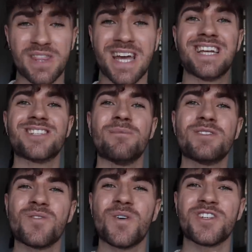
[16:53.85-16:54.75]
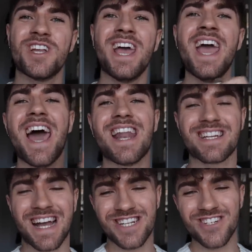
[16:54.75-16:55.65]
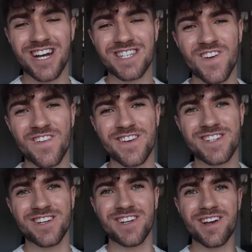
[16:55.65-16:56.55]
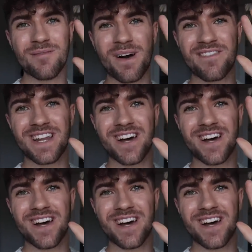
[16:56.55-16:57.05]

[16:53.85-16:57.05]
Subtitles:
But thank you so much for watching, and I'll catch you guys very, very soon. Bye for